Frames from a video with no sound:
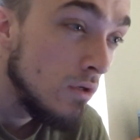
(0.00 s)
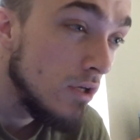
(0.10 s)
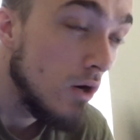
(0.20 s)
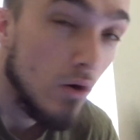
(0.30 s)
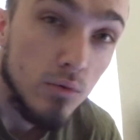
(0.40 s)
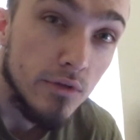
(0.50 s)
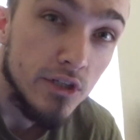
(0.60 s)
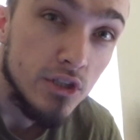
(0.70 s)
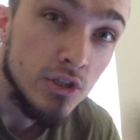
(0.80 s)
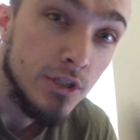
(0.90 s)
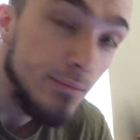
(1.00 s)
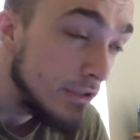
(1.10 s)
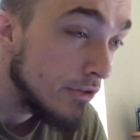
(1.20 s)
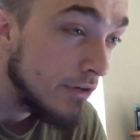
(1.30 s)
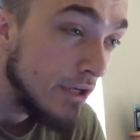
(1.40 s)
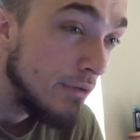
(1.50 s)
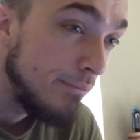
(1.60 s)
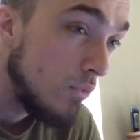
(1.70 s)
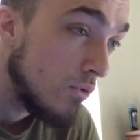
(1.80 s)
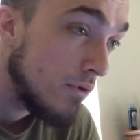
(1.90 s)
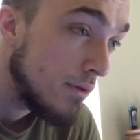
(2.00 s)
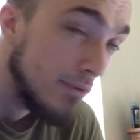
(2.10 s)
our relationship is starting to get boring,